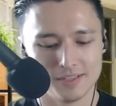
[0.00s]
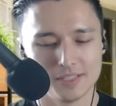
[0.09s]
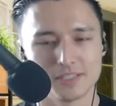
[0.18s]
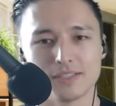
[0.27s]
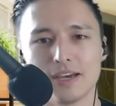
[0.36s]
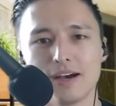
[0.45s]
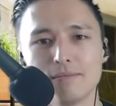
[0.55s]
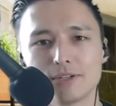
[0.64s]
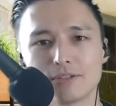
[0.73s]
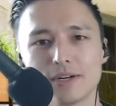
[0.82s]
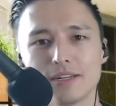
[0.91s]
Let's see, how
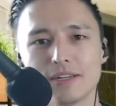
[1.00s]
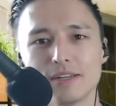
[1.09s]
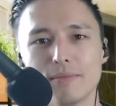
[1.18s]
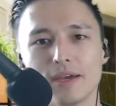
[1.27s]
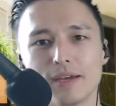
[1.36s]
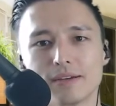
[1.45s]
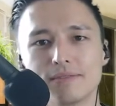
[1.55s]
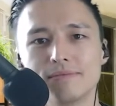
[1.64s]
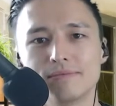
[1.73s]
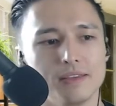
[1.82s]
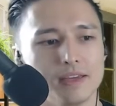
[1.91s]
much money did he make
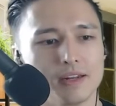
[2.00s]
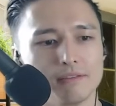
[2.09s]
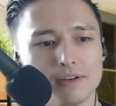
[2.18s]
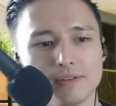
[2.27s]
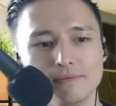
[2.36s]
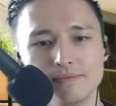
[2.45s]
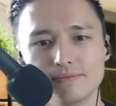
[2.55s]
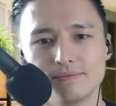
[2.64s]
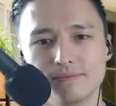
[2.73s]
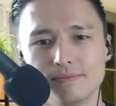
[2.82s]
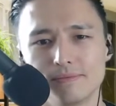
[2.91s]
in the NFL?
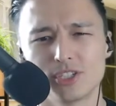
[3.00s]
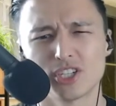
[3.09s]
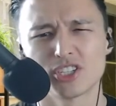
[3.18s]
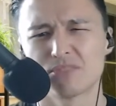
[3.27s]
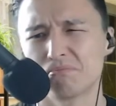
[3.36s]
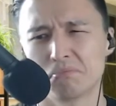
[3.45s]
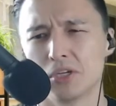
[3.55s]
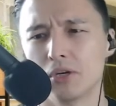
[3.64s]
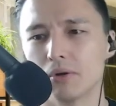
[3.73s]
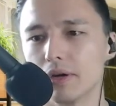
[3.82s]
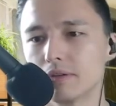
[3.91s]
Just
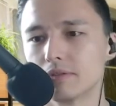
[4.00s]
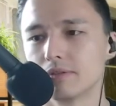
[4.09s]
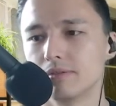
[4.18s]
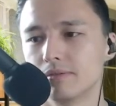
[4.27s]
curious.